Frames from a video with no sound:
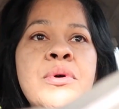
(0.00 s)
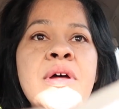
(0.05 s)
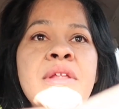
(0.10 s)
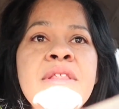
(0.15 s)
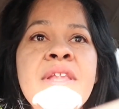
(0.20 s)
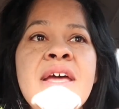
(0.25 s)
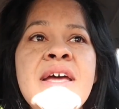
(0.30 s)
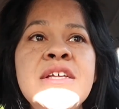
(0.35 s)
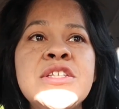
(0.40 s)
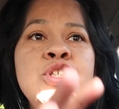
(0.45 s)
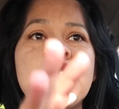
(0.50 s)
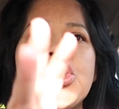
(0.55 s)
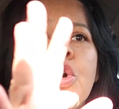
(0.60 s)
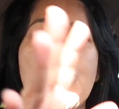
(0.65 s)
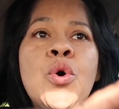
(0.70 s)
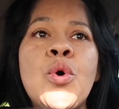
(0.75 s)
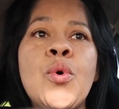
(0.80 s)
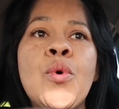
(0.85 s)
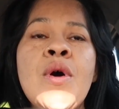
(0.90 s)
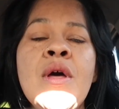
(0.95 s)
on that,
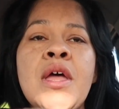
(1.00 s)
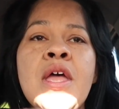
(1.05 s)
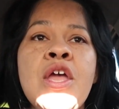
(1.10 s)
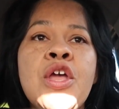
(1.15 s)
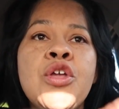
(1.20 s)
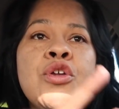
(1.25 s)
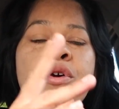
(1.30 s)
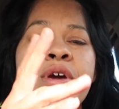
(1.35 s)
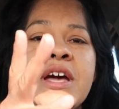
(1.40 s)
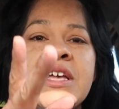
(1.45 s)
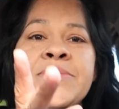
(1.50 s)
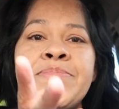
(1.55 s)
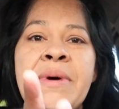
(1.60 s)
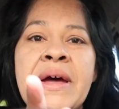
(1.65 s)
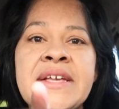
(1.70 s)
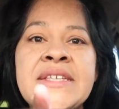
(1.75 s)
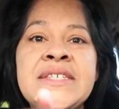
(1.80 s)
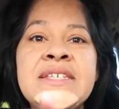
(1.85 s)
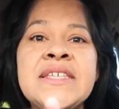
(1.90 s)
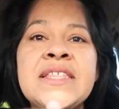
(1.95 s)
so you guys
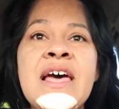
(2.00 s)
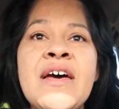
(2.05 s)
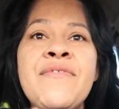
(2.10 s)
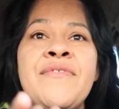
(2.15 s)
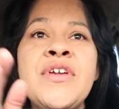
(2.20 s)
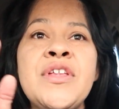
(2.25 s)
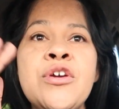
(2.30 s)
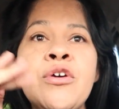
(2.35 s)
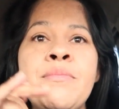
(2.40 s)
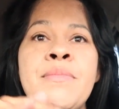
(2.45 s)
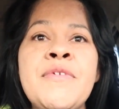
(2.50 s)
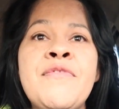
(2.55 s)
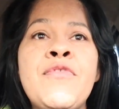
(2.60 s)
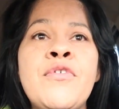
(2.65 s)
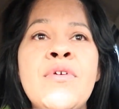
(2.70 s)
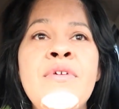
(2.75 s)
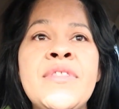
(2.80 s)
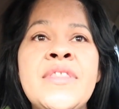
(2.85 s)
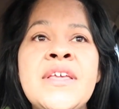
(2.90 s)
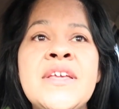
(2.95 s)
might see that video
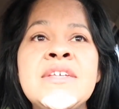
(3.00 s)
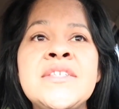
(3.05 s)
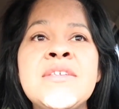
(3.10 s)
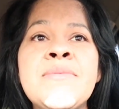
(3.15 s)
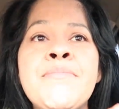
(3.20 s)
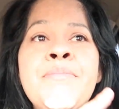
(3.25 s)
before this.